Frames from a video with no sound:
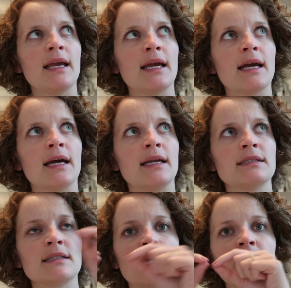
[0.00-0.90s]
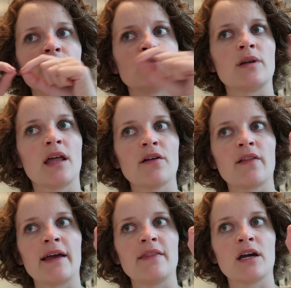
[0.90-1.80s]
And then I drew another
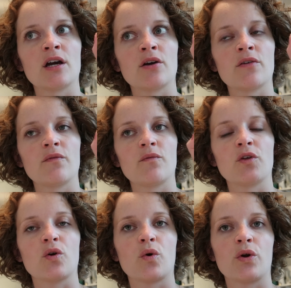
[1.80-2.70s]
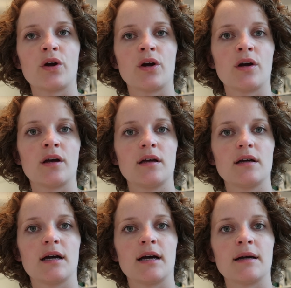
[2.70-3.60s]
line there, the quarter
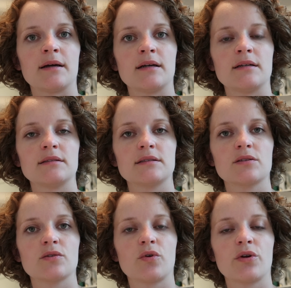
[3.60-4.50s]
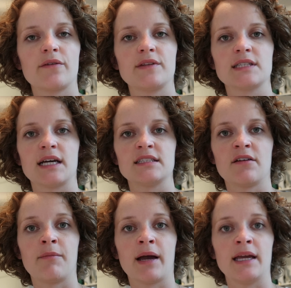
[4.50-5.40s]
of the size
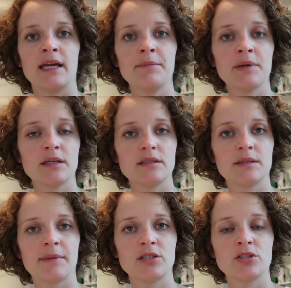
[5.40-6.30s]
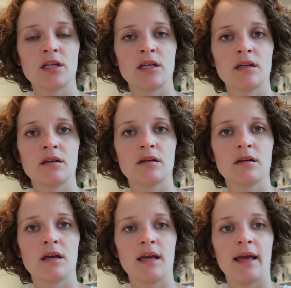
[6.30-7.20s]
of my hip dimension.
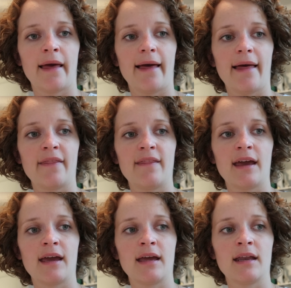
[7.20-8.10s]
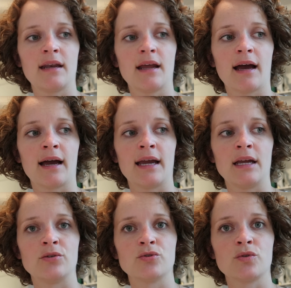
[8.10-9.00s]
And then
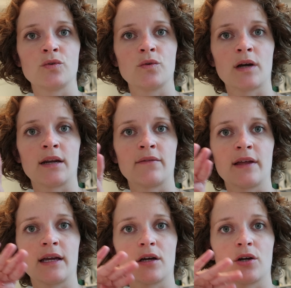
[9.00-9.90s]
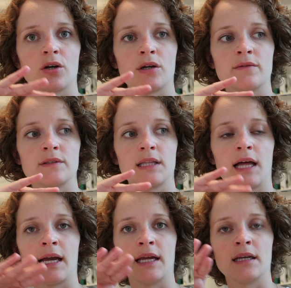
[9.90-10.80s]
I drew kind of like a curved
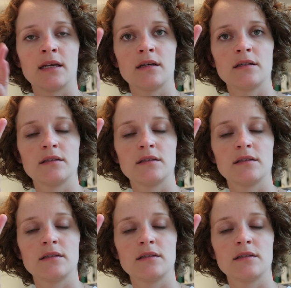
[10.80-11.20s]
line